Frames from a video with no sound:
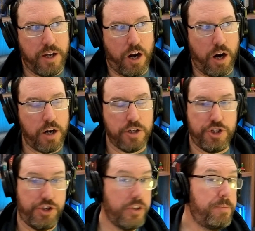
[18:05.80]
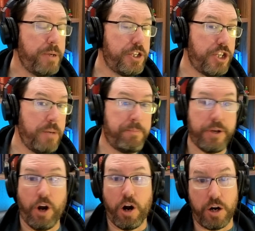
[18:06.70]
should be cheap, but
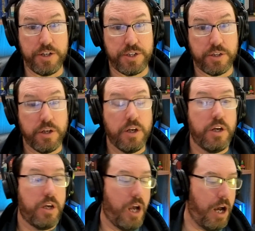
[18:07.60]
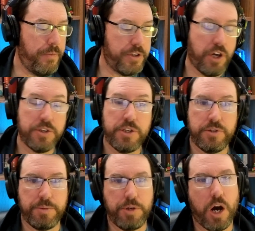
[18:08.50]
aren't. There's also
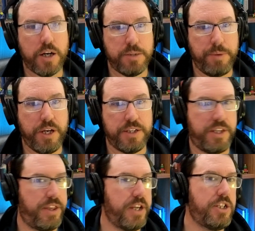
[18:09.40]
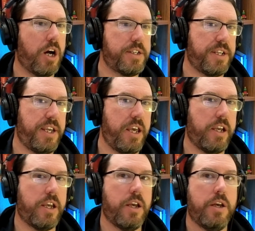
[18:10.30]
some costs because they talk to
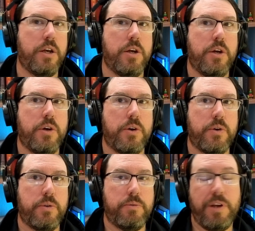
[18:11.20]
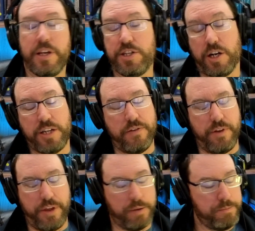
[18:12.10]
Kick. Well, they talk to
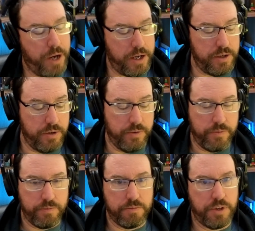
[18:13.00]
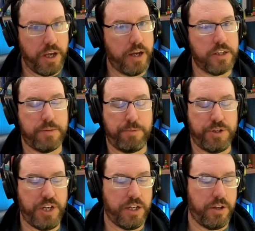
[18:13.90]
everything, but Kick is
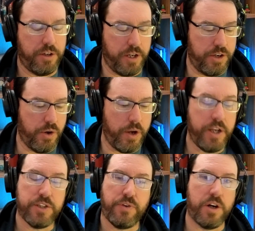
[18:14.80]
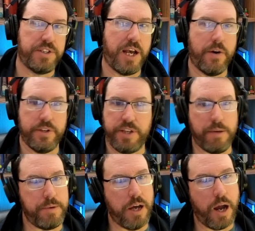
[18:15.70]
particularly annoying as far as how its
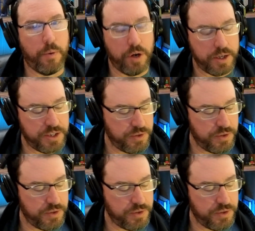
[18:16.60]
API works.